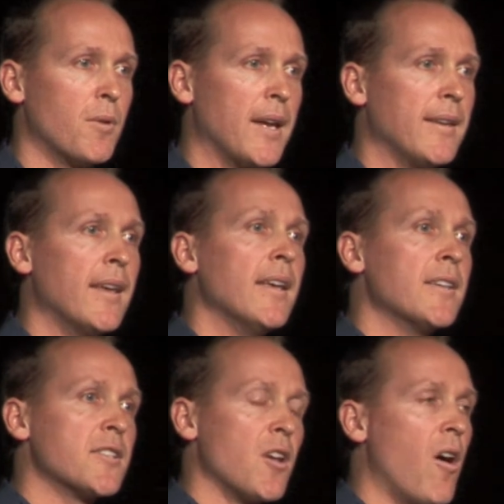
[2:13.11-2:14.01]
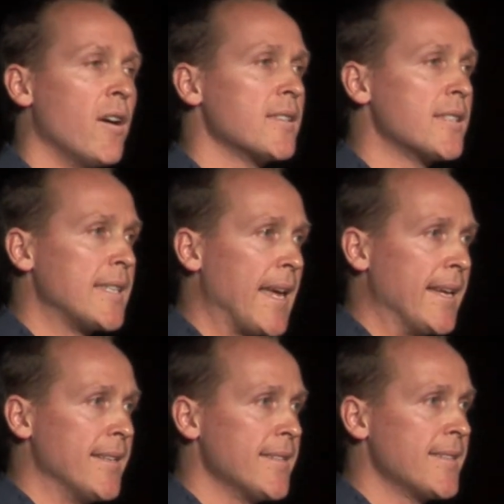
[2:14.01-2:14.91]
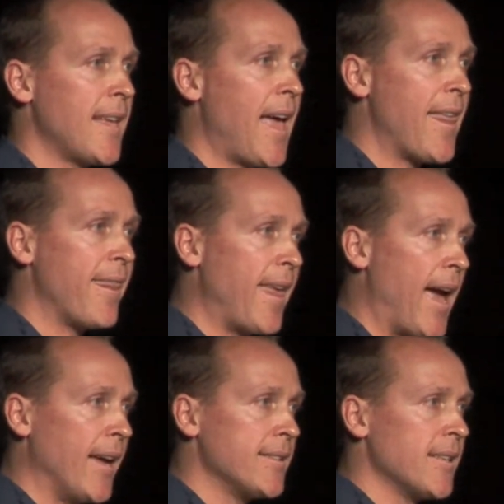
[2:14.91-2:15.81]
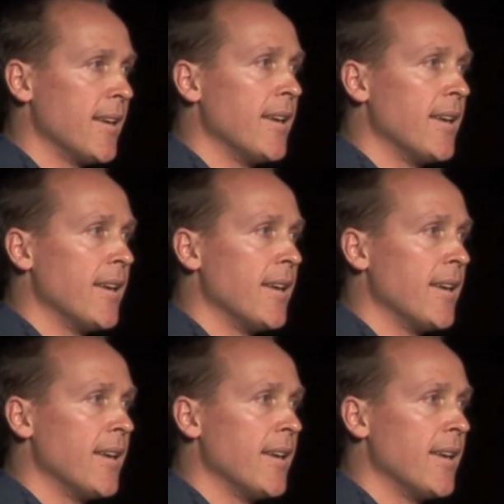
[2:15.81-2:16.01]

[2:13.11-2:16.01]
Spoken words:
when science says that